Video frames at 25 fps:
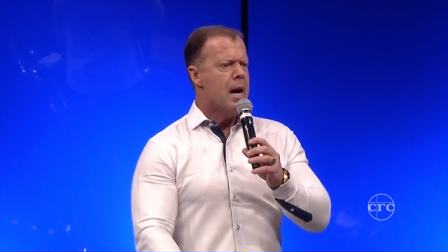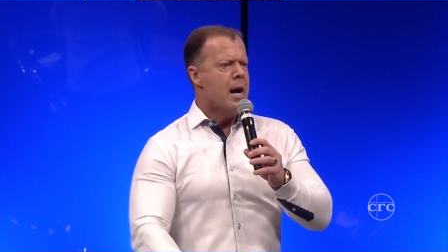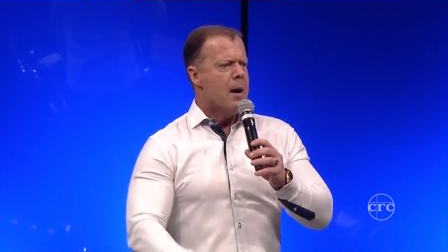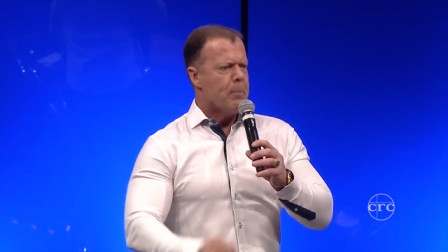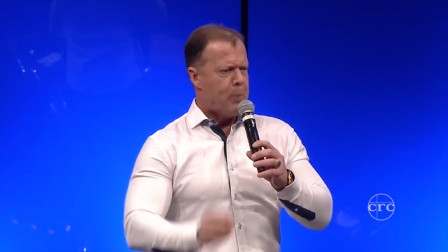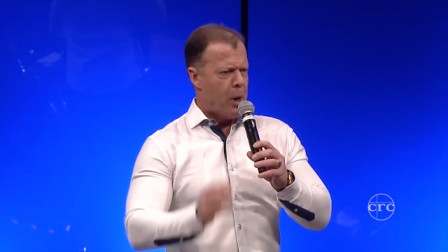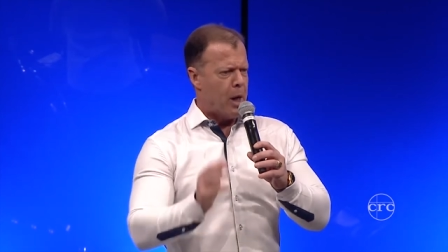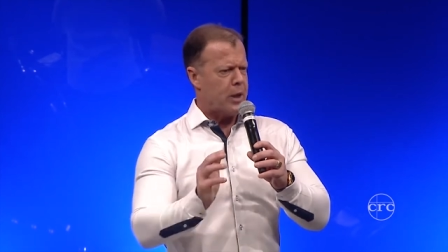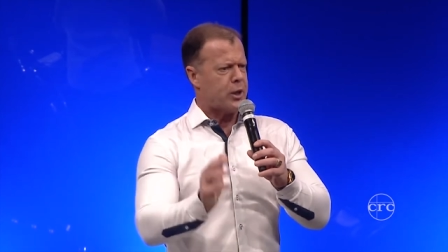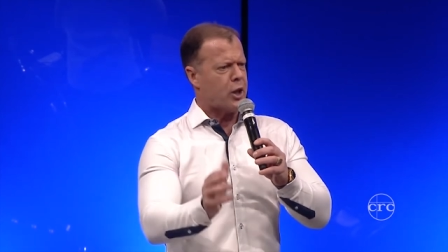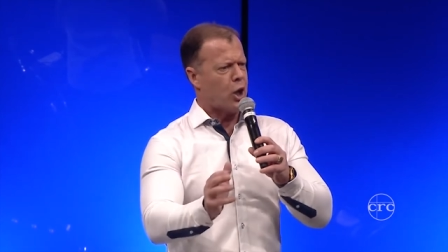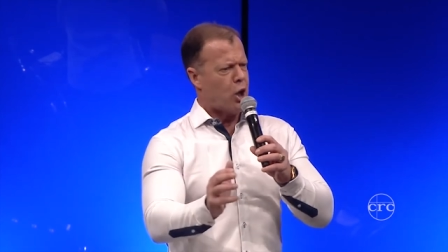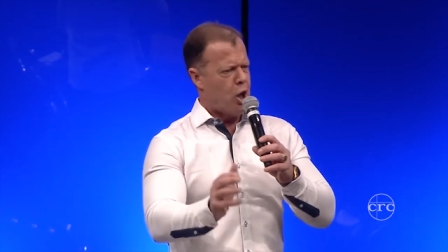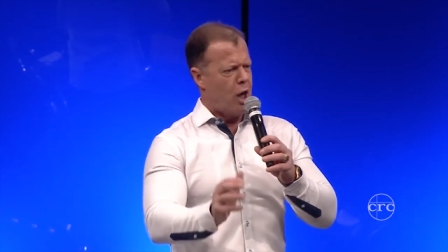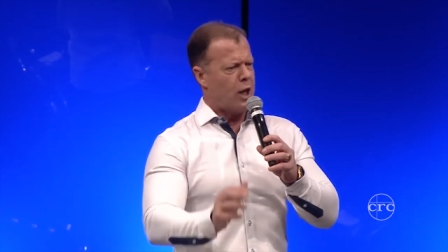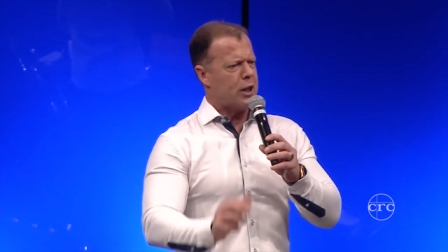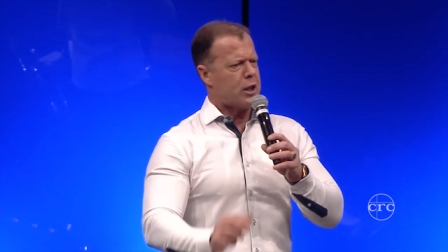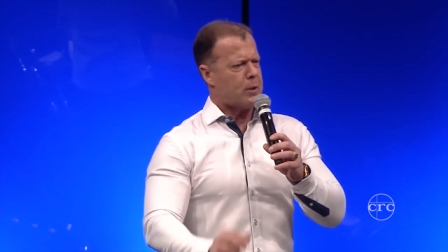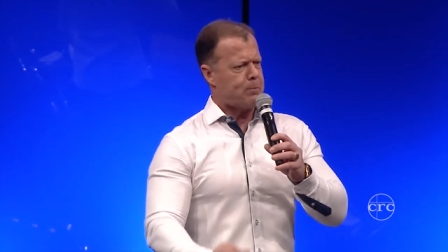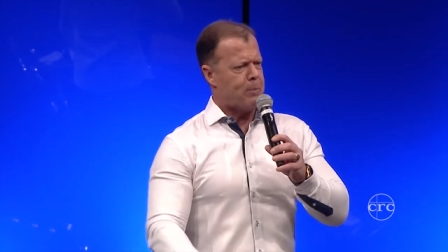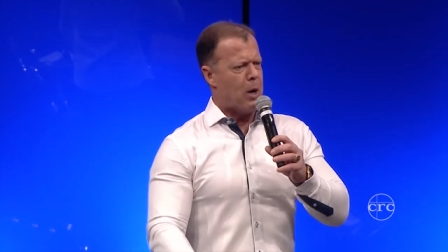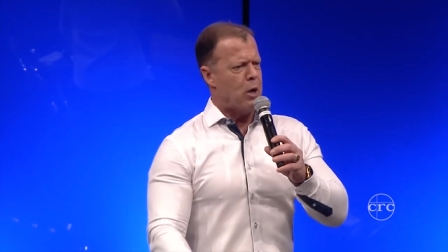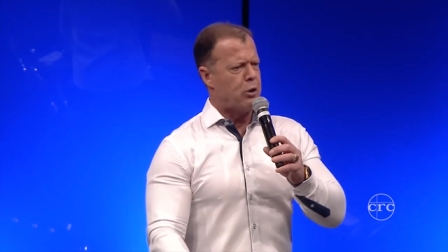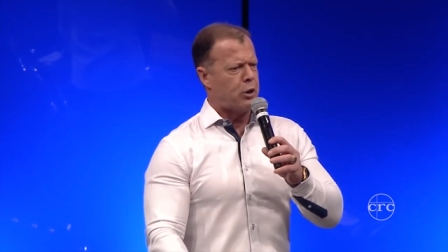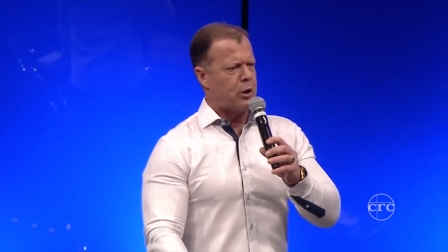Pastor, God
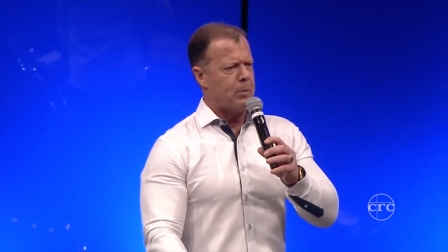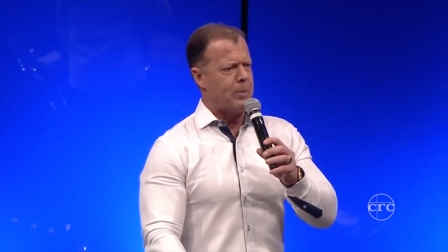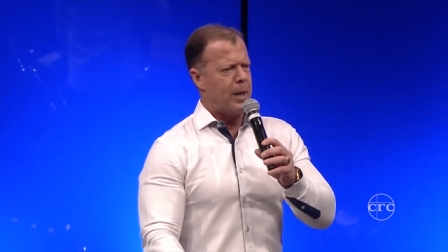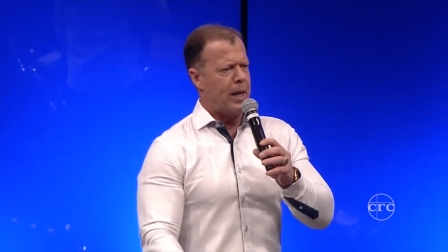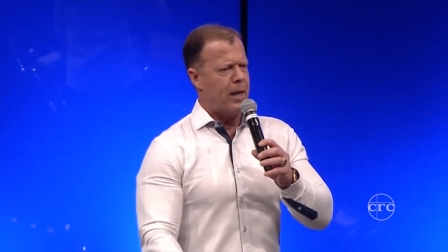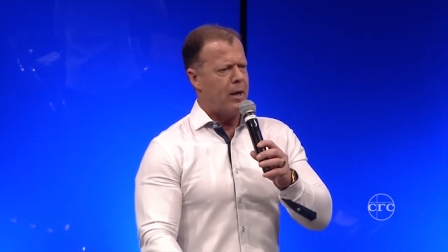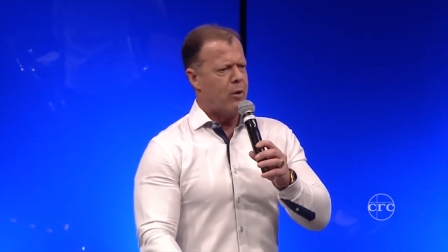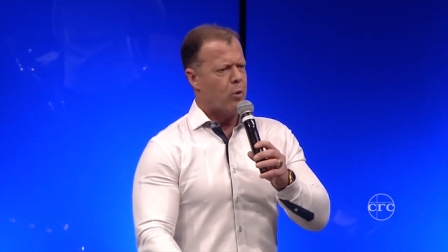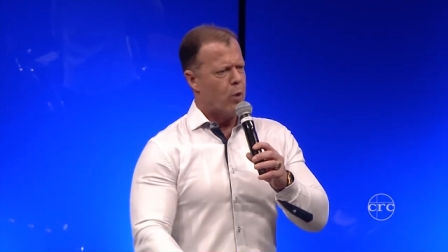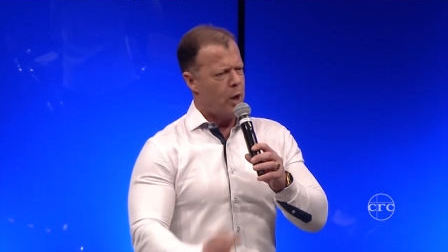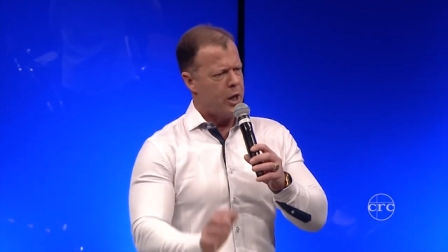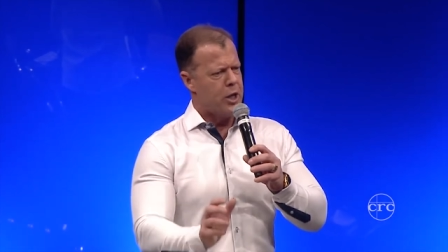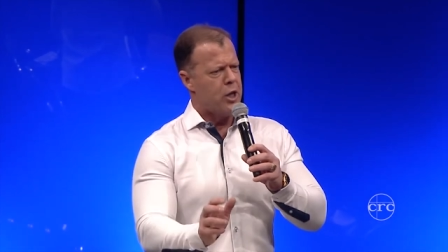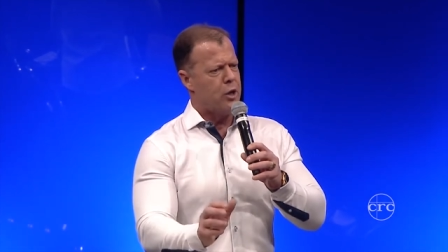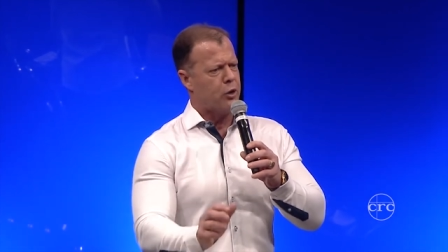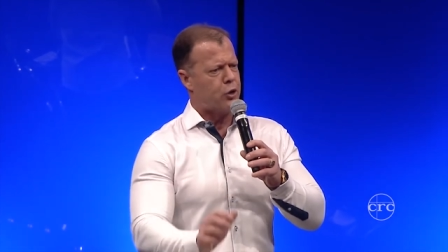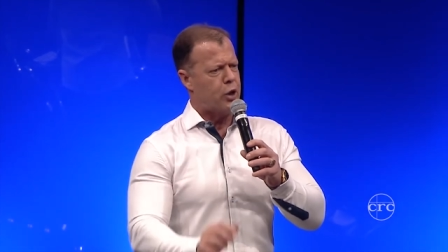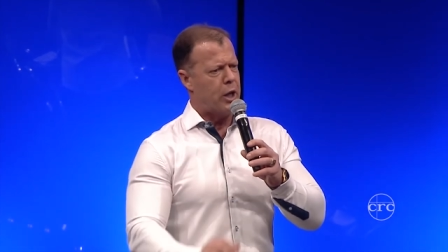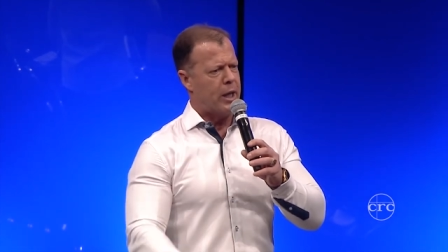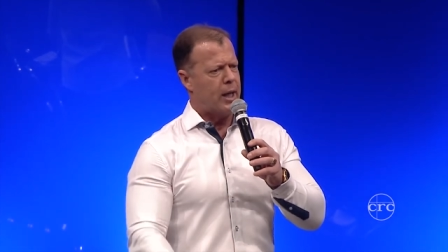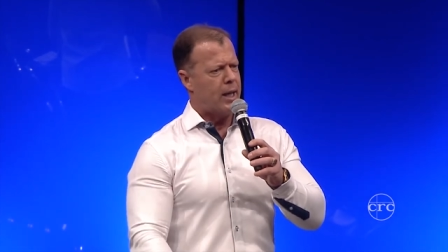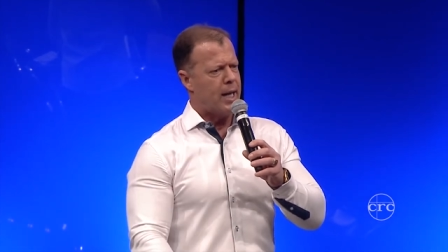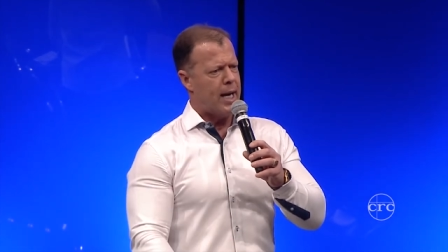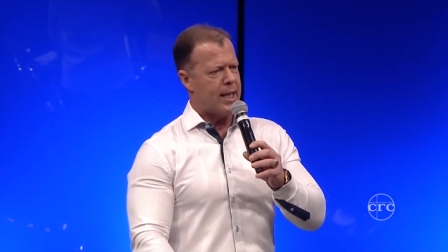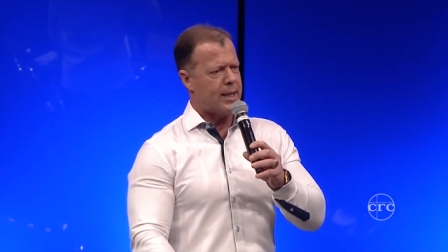spoke to me, what do you
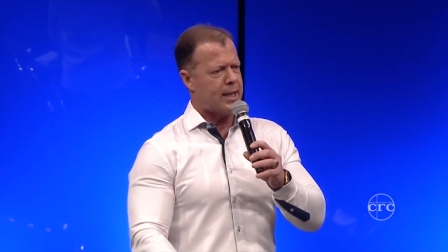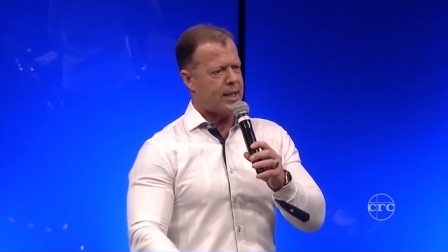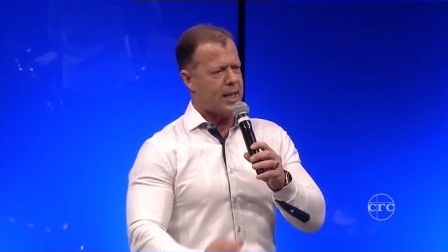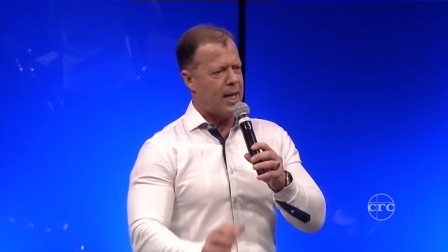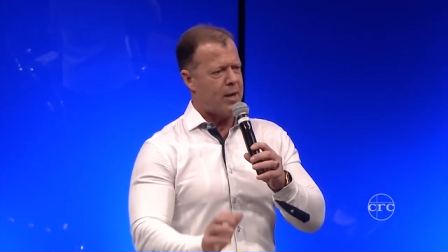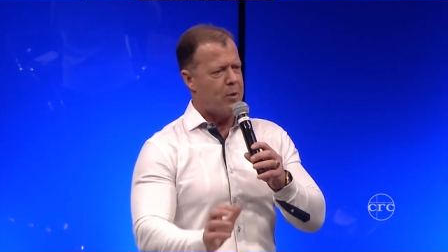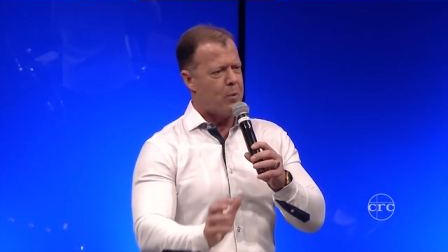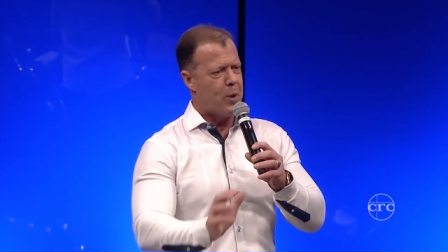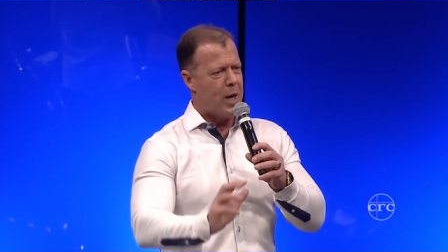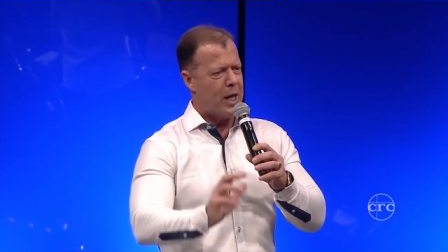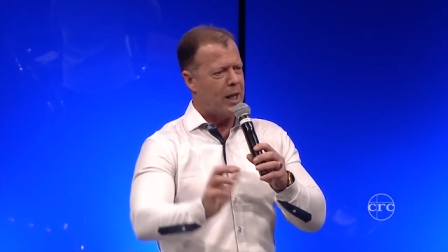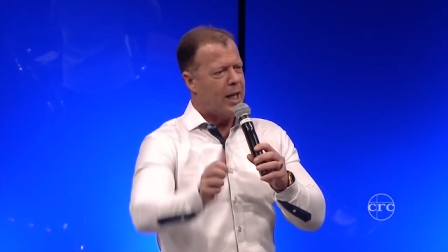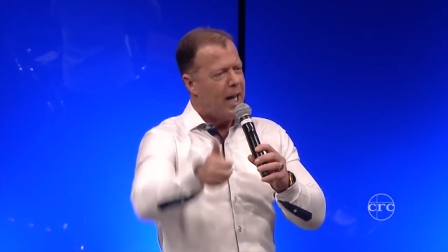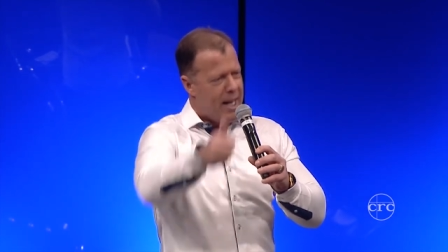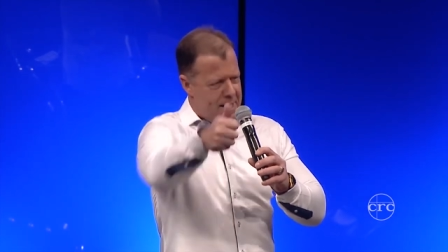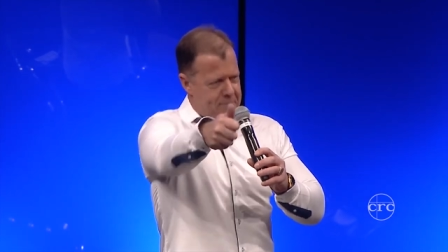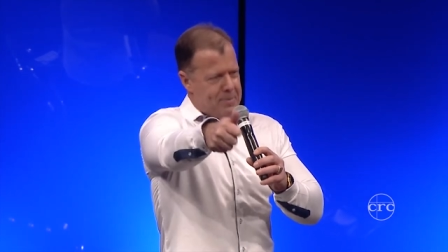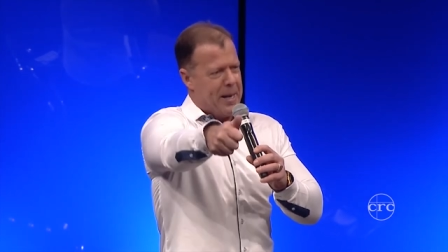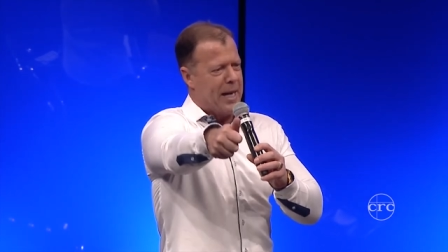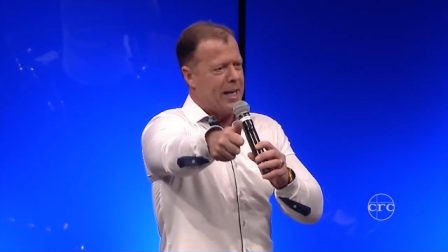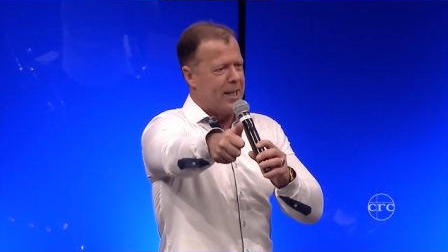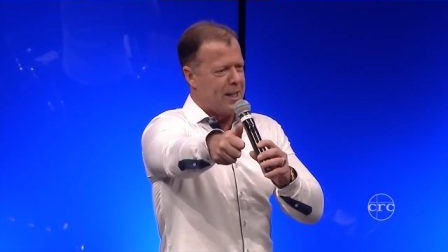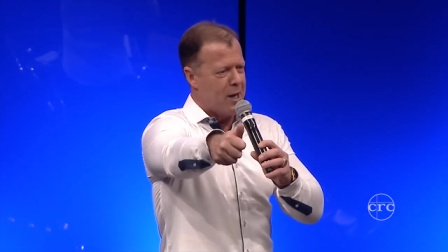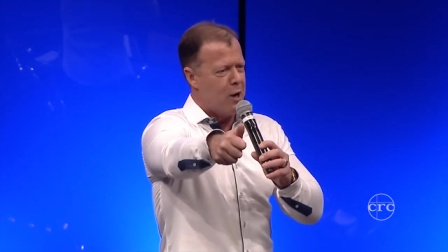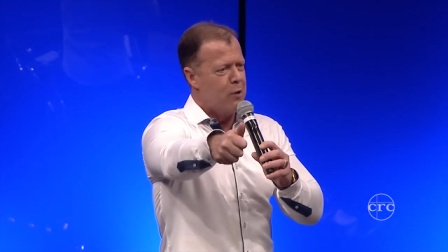think? I say, Well,
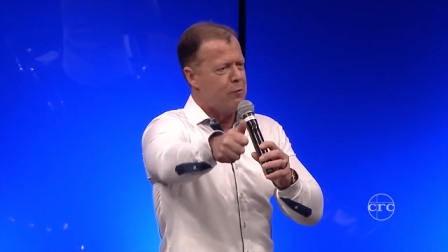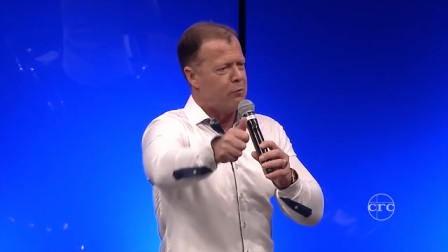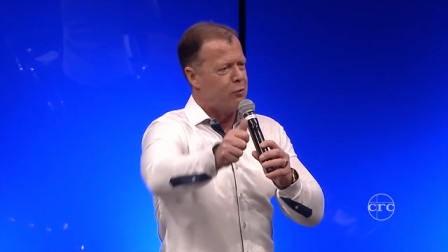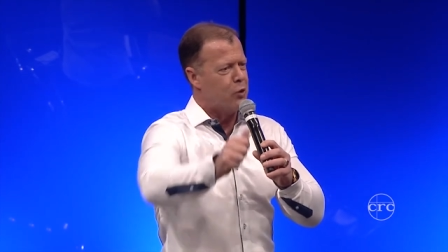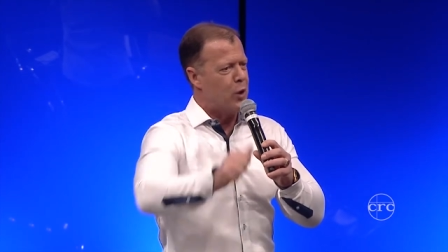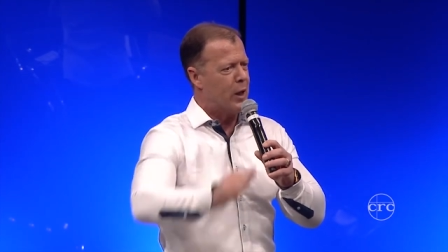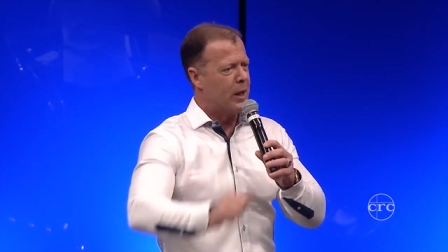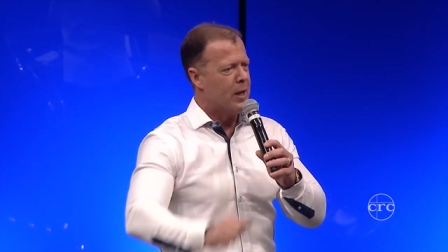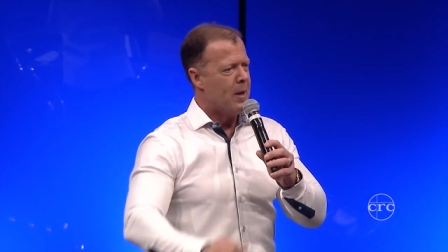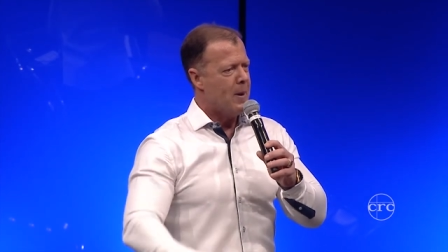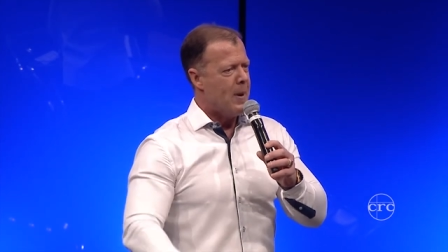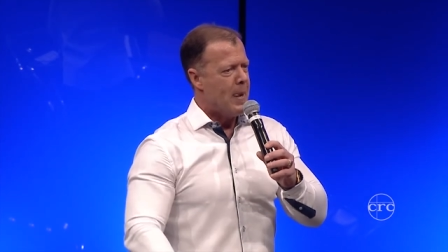amen, go for it.